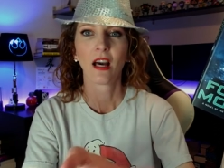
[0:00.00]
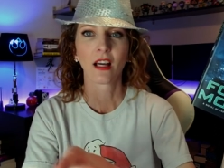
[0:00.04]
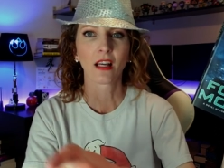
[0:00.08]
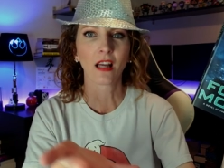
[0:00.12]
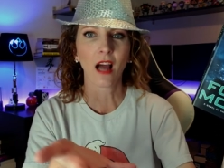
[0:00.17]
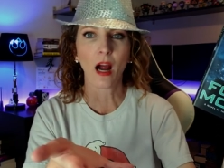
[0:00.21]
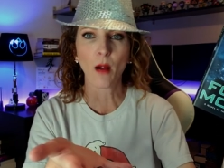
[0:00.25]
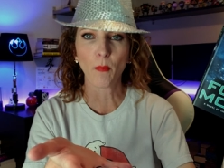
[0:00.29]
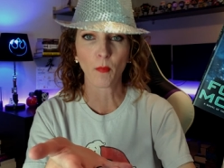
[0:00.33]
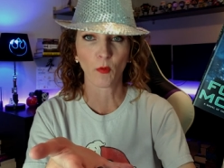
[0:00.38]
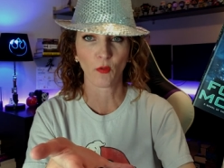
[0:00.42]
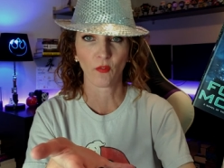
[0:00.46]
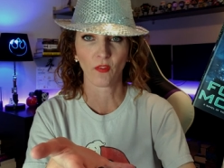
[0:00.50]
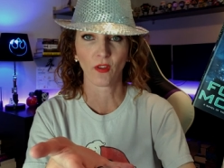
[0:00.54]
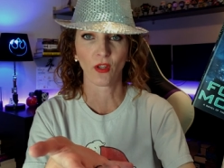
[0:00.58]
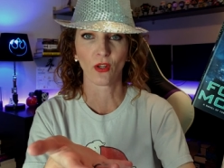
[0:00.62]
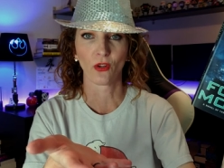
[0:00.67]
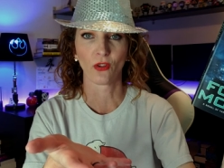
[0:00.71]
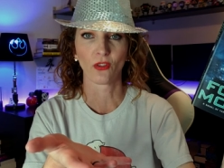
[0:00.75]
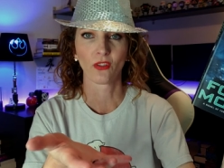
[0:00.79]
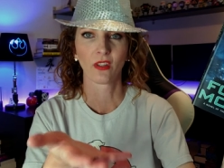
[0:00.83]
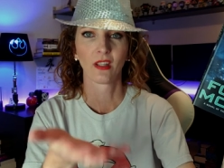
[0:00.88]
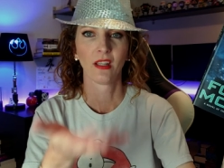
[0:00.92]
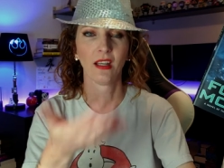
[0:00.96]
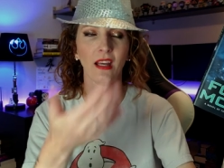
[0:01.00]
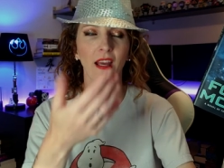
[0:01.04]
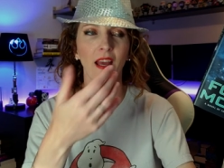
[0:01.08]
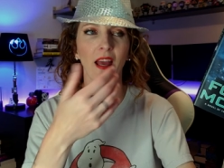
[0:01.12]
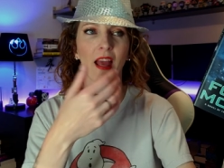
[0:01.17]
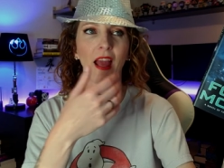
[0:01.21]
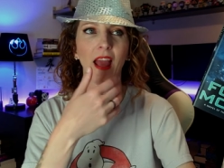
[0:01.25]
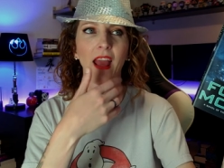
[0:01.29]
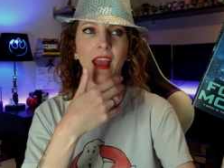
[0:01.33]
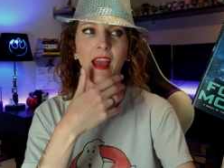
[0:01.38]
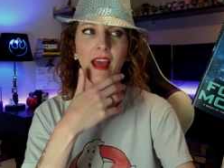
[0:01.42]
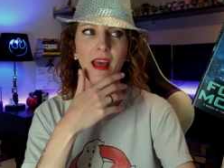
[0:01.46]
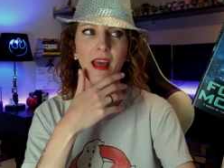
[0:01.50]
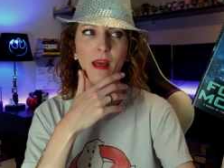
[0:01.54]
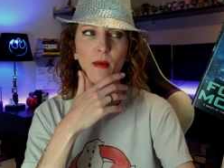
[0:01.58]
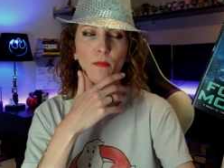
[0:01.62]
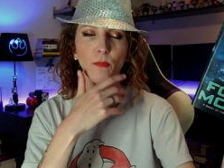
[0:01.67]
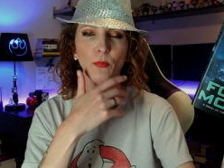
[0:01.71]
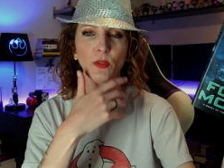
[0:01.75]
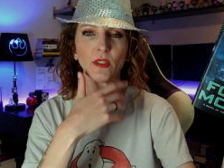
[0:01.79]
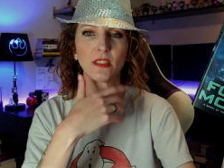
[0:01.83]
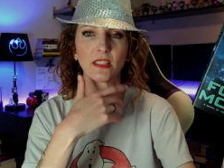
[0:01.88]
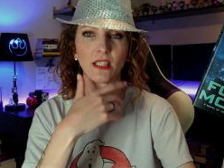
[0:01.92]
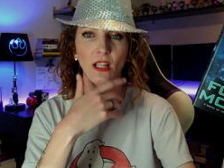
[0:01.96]
Copperfield
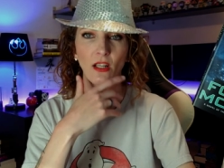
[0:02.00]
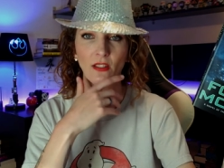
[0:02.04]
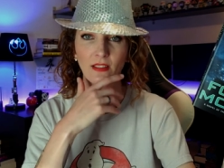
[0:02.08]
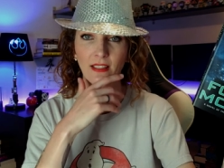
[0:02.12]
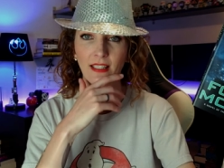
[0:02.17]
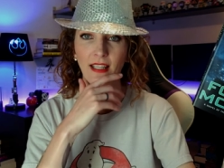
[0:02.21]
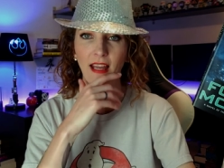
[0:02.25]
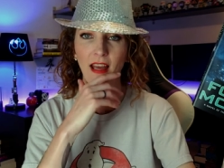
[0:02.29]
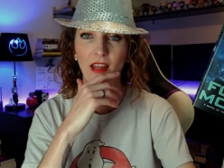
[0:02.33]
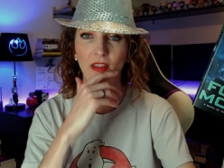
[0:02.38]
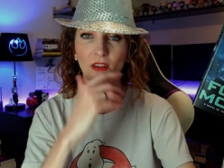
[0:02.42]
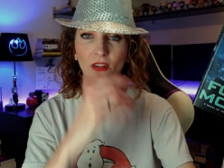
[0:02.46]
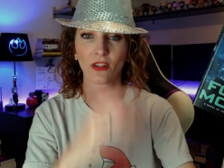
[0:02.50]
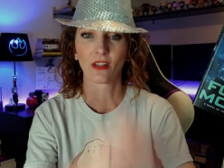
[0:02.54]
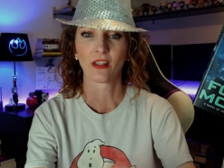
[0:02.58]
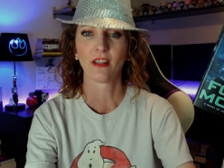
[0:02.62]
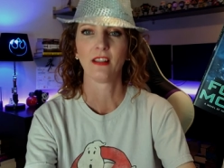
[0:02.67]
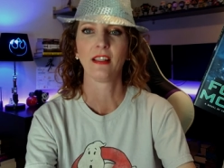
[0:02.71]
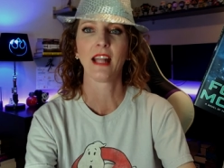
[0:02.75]
and puts it all together.